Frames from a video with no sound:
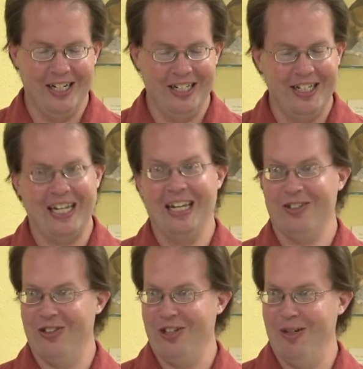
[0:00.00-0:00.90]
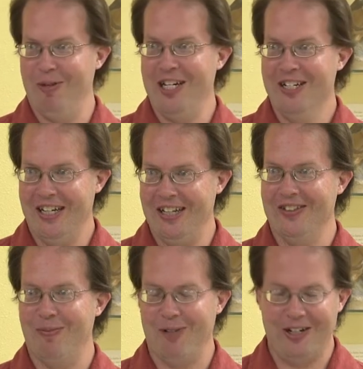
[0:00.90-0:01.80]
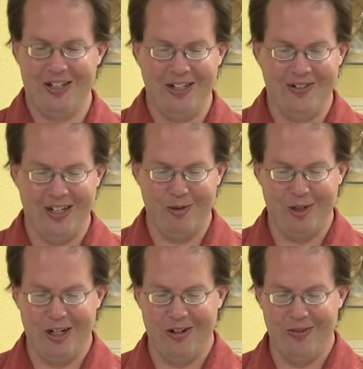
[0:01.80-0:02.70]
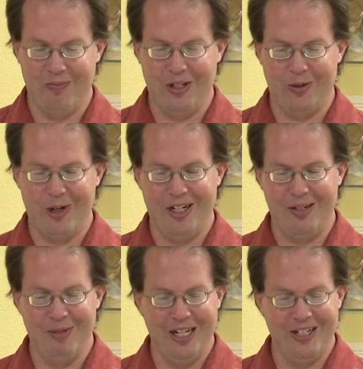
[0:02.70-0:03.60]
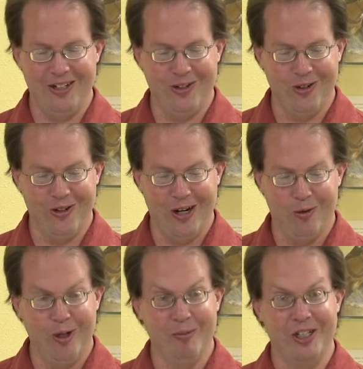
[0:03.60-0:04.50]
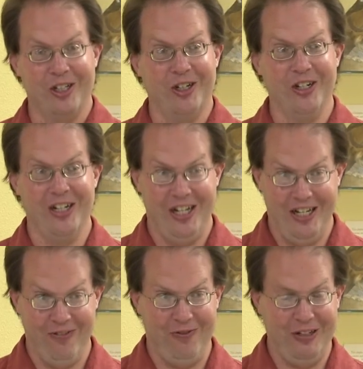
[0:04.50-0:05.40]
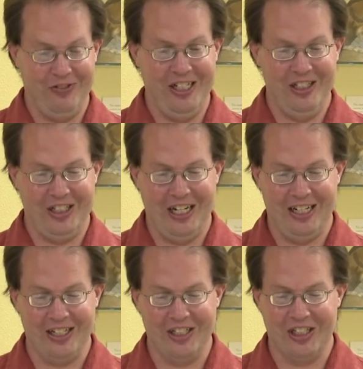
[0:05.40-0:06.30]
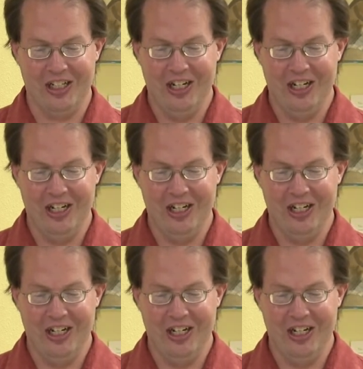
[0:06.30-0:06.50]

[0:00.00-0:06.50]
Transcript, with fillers: a decanter derby out in the parking lot where a running man or a woman could, in fifteen seconds,